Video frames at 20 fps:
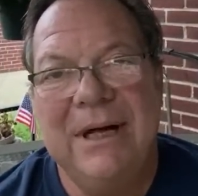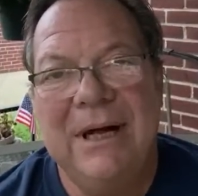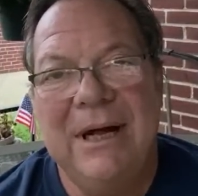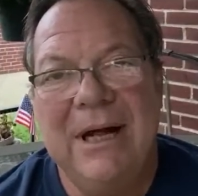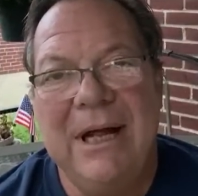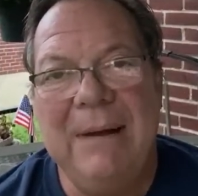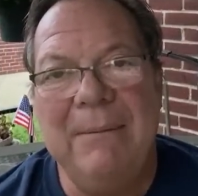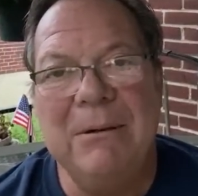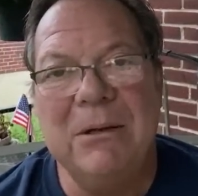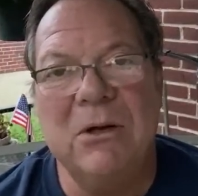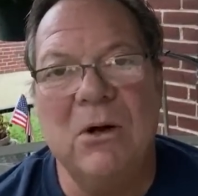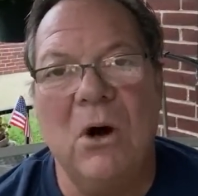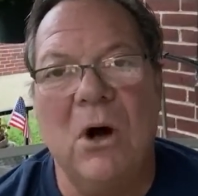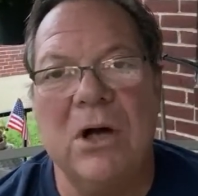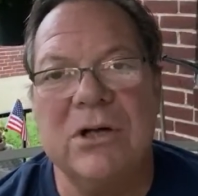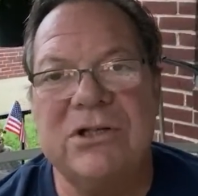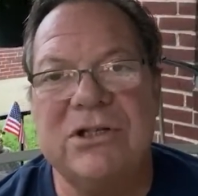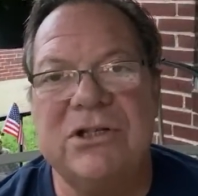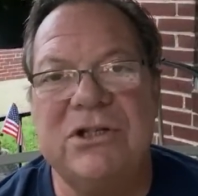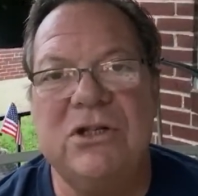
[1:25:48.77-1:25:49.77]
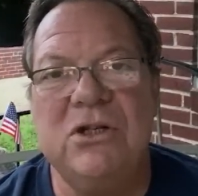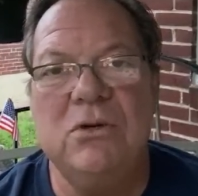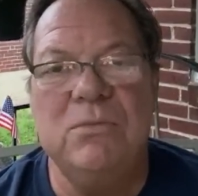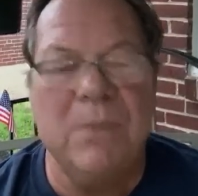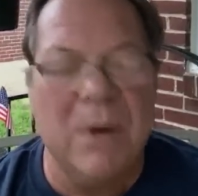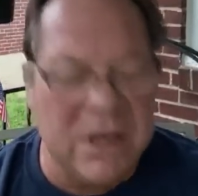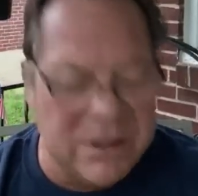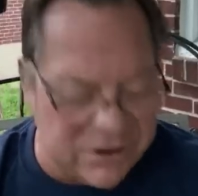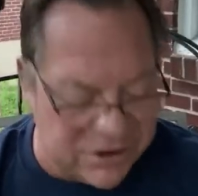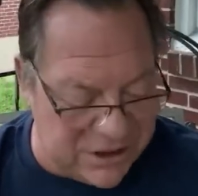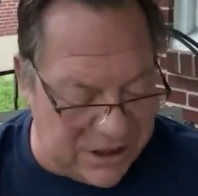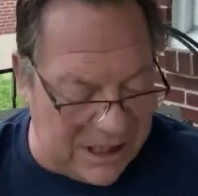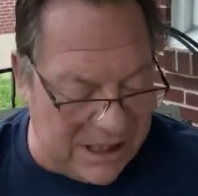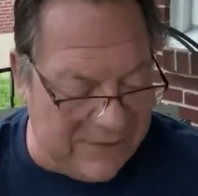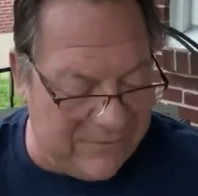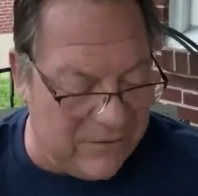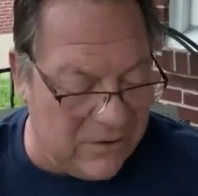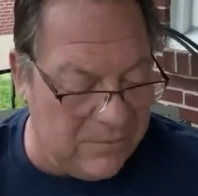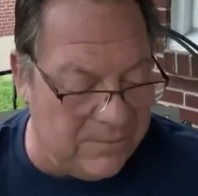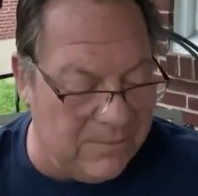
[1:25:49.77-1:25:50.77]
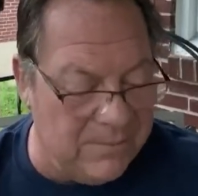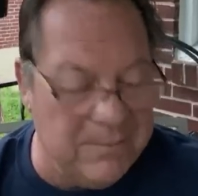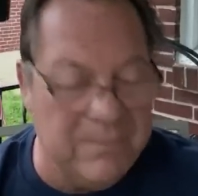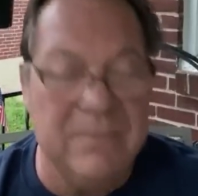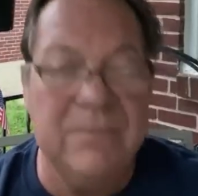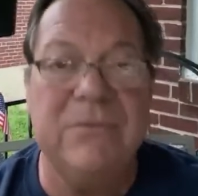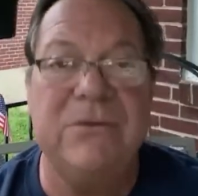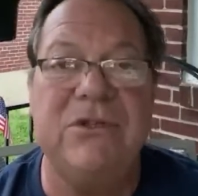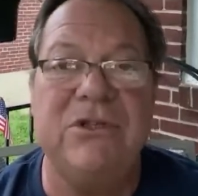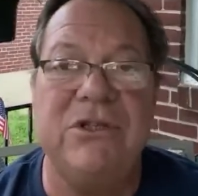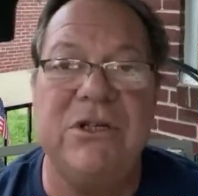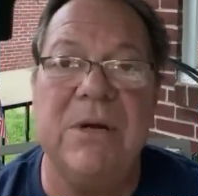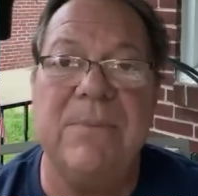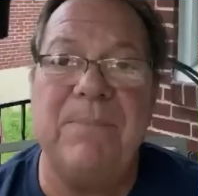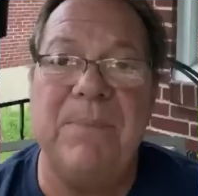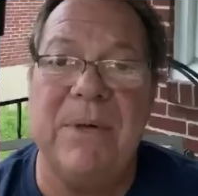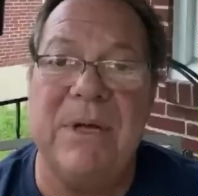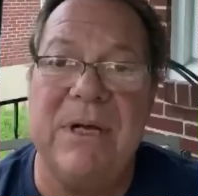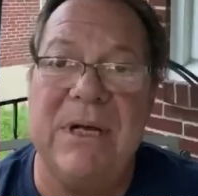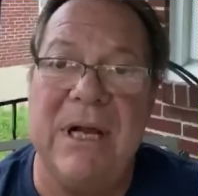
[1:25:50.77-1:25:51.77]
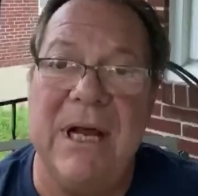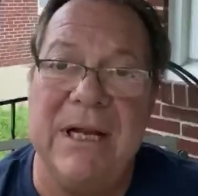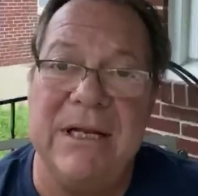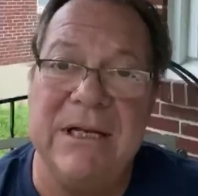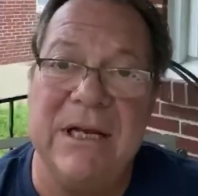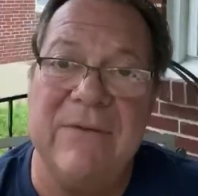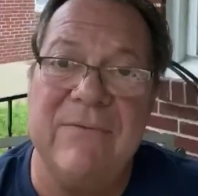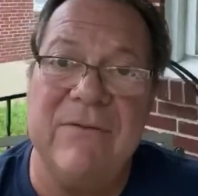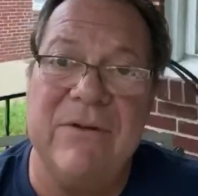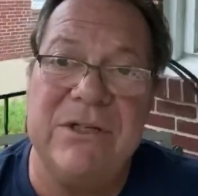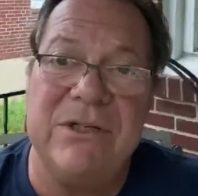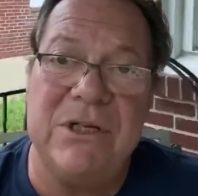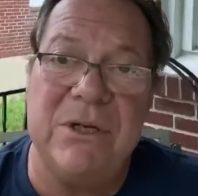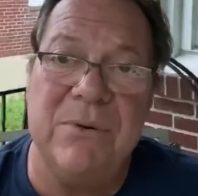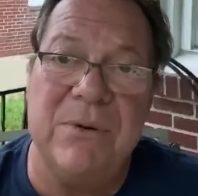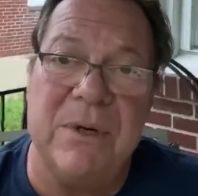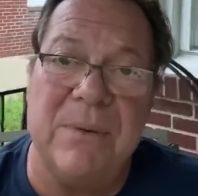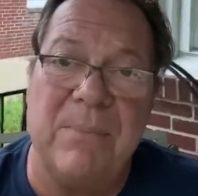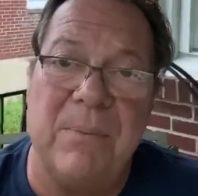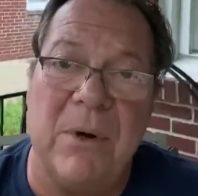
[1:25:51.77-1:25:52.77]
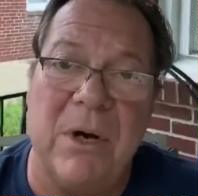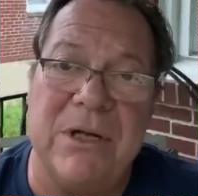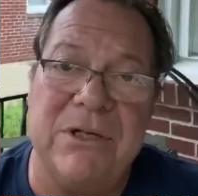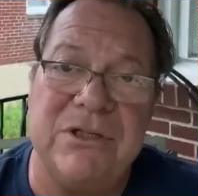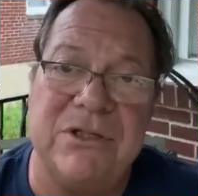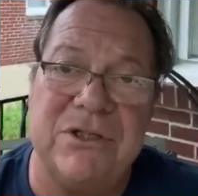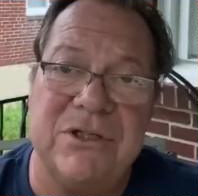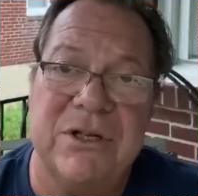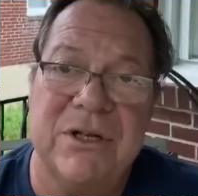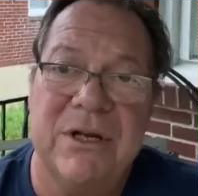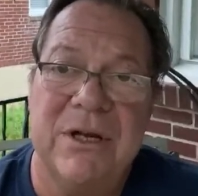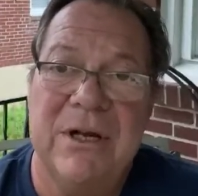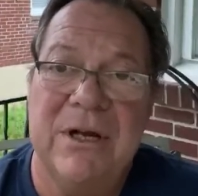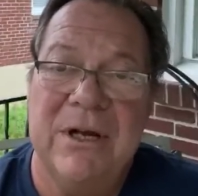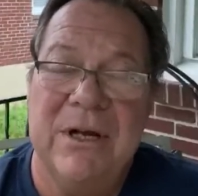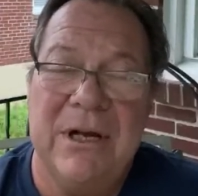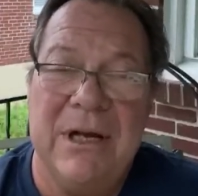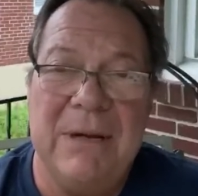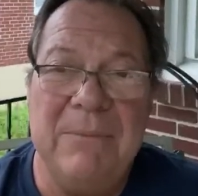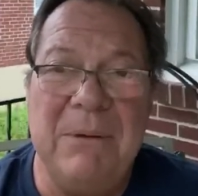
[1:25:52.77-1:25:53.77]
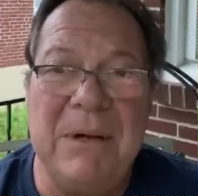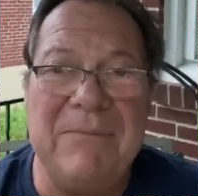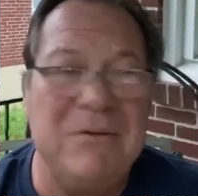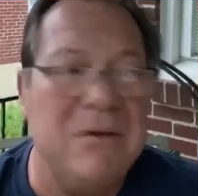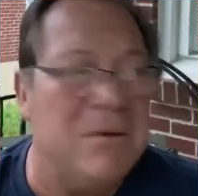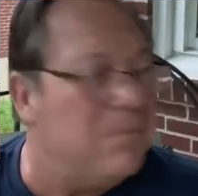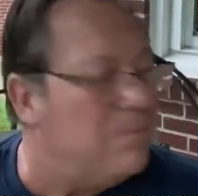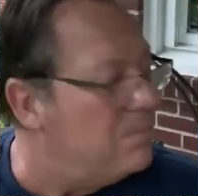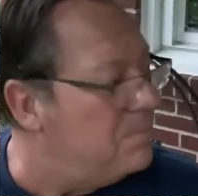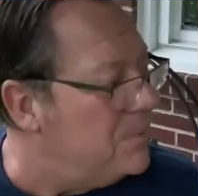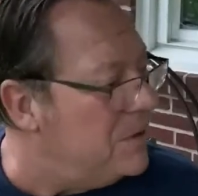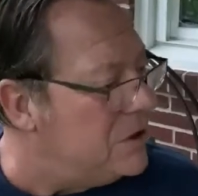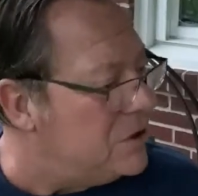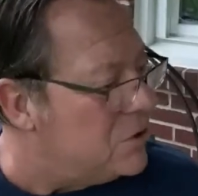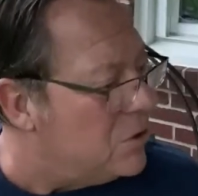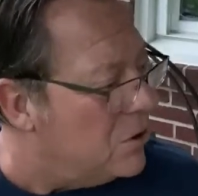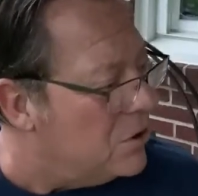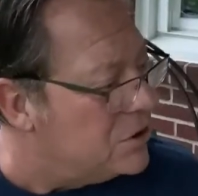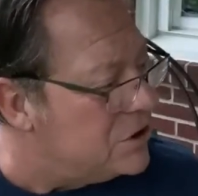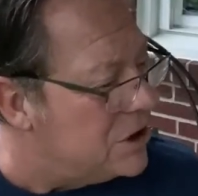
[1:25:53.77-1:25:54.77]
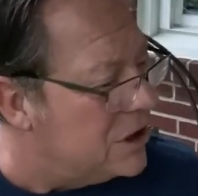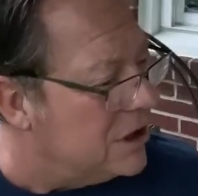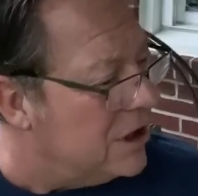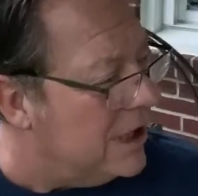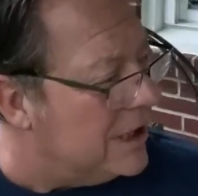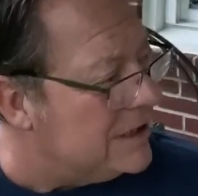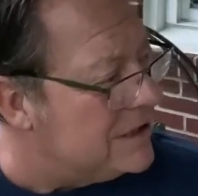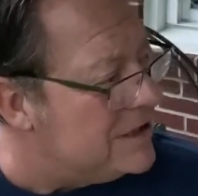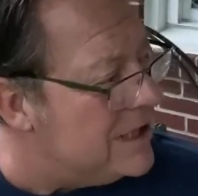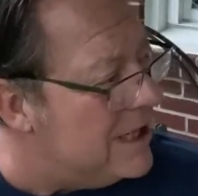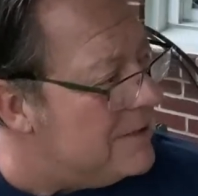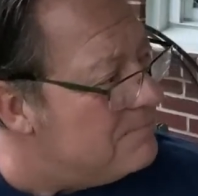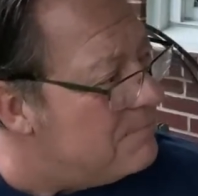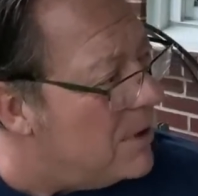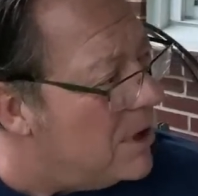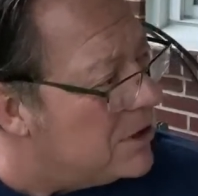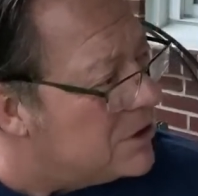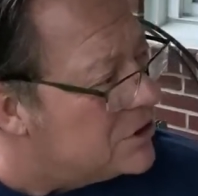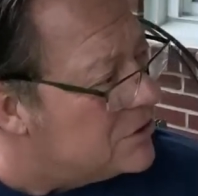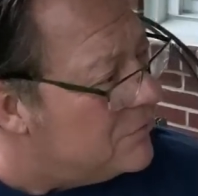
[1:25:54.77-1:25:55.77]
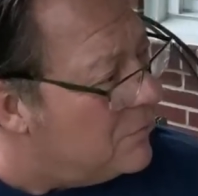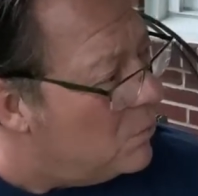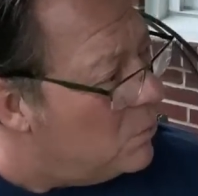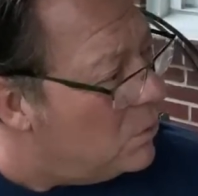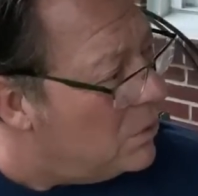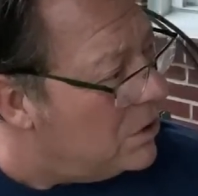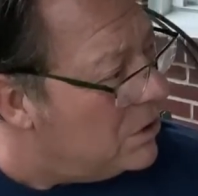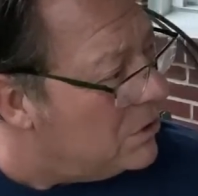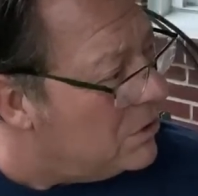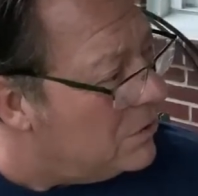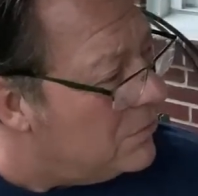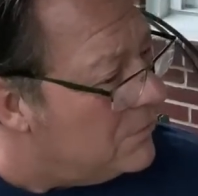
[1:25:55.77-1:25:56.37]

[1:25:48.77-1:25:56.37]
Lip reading: It would cost too much to even ship it and give it to you at a price. We have to be charging like $10 for it, or